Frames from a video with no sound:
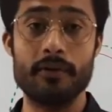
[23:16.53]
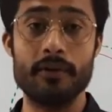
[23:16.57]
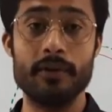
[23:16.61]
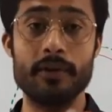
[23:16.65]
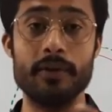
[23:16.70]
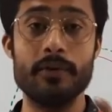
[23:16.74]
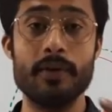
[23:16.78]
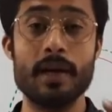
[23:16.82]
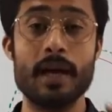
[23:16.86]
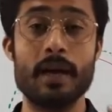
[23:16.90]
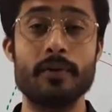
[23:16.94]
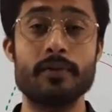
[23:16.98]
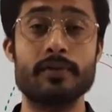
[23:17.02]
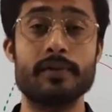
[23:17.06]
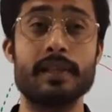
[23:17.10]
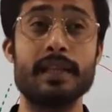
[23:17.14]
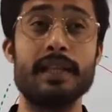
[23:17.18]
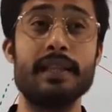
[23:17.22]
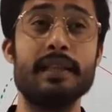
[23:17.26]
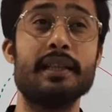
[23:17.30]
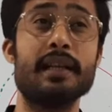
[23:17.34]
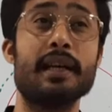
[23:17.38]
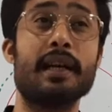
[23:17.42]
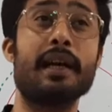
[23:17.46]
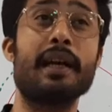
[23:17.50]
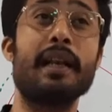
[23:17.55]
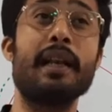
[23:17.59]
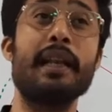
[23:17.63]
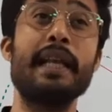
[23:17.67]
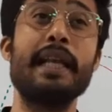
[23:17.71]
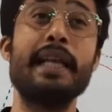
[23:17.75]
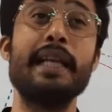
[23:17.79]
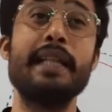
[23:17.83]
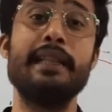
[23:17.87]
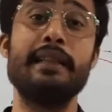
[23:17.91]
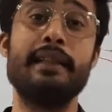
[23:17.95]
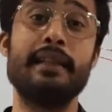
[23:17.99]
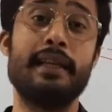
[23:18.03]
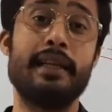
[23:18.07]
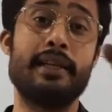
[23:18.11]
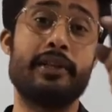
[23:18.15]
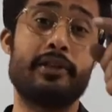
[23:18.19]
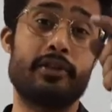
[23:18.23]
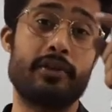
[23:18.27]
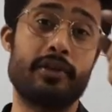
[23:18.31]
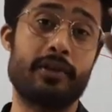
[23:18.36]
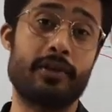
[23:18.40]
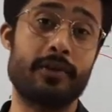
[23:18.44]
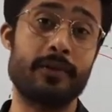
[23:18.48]
you have seen the clean
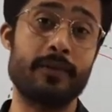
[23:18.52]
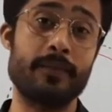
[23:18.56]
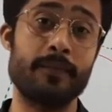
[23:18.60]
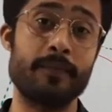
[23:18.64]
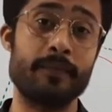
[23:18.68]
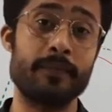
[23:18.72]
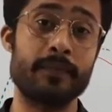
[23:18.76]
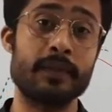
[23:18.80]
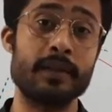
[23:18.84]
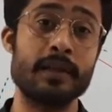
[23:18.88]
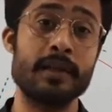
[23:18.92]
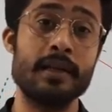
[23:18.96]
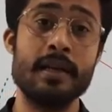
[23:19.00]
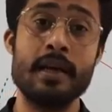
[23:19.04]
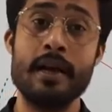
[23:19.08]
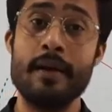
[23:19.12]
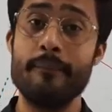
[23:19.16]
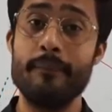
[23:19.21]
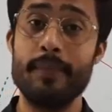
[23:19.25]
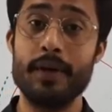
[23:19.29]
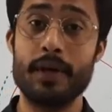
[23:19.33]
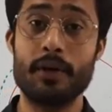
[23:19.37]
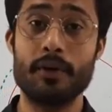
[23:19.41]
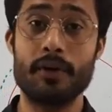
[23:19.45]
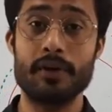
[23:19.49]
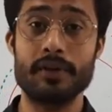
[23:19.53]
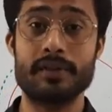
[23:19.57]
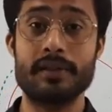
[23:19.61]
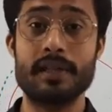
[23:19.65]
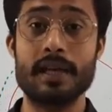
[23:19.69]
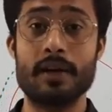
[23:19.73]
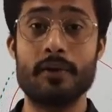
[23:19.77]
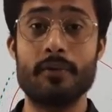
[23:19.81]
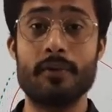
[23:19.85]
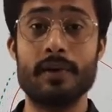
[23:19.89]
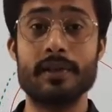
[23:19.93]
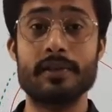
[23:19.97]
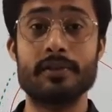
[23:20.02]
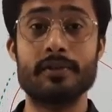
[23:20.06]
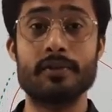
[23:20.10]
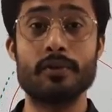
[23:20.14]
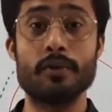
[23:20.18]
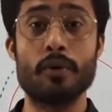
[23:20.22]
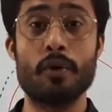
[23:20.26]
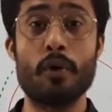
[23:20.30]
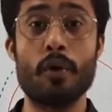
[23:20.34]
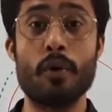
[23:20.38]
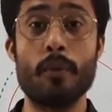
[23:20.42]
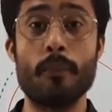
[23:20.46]
nature, because there was
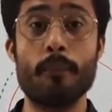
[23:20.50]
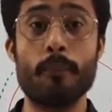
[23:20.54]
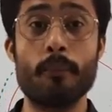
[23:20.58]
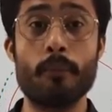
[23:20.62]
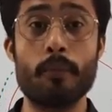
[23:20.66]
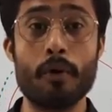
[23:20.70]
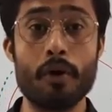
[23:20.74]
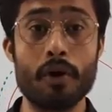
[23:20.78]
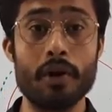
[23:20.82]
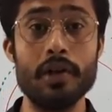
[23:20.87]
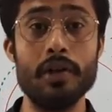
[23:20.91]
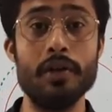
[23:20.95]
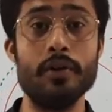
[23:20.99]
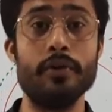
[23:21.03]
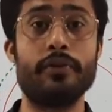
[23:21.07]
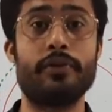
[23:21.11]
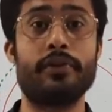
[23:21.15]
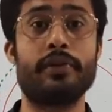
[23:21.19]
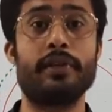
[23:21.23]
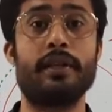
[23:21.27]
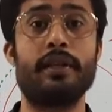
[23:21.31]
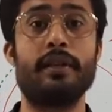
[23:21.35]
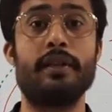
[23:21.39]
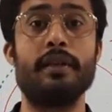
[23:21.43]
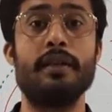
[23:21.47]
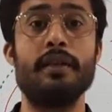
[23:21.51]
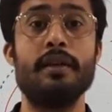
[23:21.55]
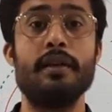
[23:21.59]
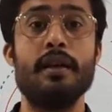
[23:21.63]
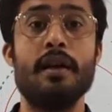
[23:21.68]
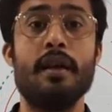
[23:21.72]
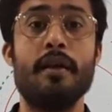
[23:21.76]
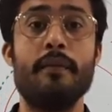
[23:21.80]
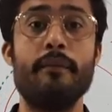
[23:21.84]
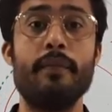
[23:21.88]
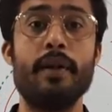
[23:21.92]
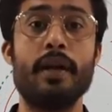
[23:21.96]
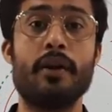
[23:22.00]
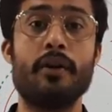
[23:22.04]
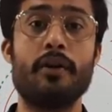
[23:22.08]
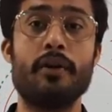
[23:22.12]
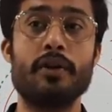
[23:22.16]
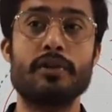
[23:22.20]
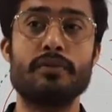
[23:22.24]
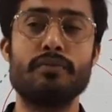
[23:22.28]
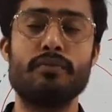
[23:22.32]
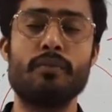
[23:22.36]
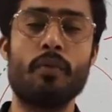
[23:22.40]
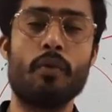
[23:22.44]
no pollution,
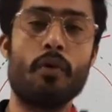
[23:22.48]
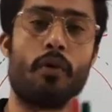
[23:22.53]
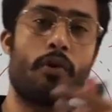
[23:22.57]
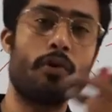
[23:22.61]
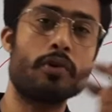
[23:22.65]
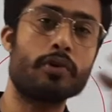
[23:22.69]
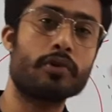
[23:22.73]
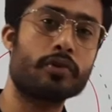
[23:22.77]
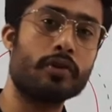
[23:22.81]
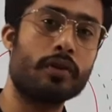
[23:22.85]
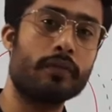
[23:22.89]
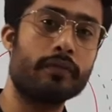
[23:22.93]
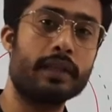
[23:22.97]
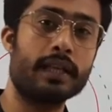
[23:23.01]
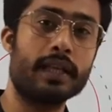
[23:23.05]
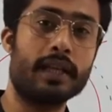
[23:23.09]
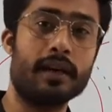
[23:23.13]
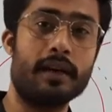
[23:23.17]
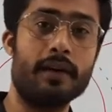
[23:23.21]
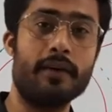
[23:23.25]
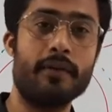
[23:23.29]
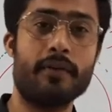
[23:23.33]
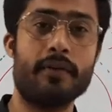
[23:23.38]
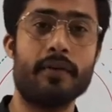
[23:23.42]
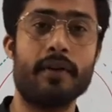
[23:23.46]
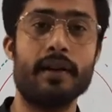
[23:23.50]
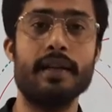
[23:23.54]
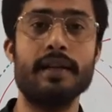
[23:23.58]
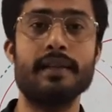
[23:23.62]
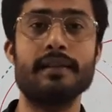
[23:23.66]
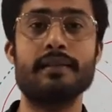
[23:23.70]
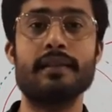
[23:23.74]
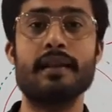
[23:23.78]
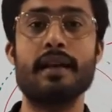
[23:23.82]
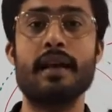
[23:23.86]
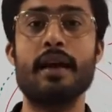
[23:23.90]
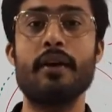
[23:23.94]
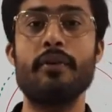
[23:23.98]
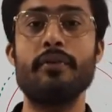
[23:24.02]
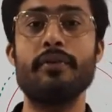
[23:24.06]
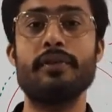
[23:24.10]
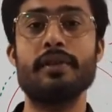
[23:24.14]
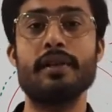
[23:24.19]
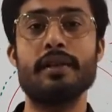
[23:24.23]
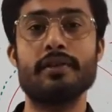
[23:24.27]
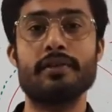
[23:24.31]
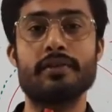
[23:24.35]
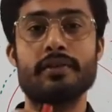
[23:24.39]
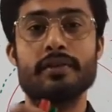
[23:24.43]
because most of the countries have
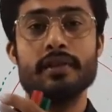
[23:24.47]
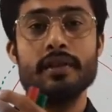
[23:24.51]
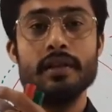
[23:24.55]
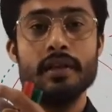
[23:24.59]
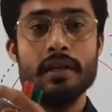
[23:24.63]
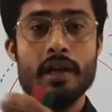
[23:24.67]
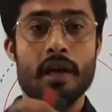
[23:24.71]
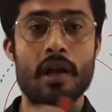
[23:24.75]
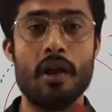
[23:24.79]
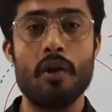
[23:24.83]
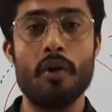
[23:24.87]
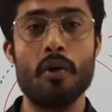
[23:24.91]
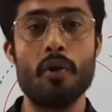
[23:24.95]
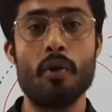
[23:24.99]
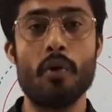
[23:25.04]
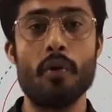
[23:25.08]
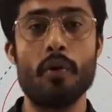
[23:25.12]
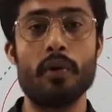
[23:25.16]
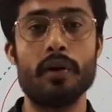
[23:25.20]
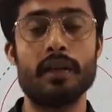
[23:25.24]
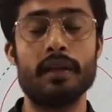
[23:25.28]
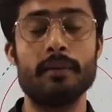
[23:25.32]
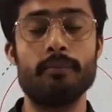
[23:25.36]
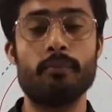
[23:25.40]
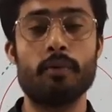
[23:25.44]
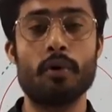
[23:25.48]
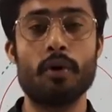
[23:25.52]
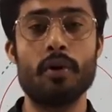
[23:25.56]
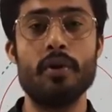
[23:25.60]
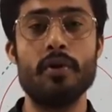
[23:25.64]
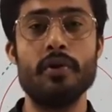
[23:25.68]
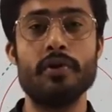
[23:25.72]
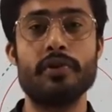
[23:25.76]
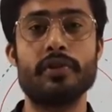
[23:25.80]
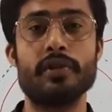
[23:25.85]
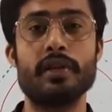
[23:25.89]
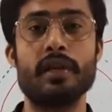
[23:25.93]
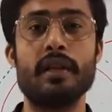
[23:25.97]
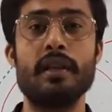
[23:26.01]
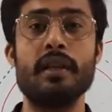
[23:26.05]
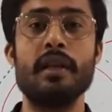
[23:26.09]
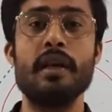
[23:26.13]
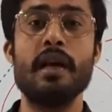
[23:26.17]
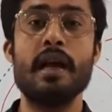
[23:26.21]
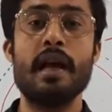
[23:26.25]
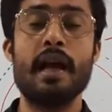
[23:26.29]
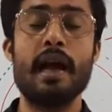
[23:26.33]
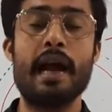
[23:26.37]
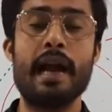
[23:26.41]
just lowered the pollution
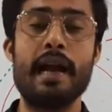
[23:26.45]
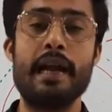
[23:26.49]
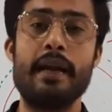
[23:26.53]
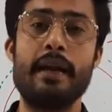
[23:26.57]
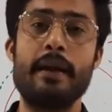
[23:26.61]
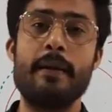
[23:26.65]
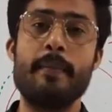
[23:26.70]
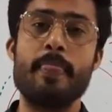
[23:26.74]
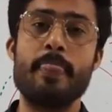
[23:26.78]
and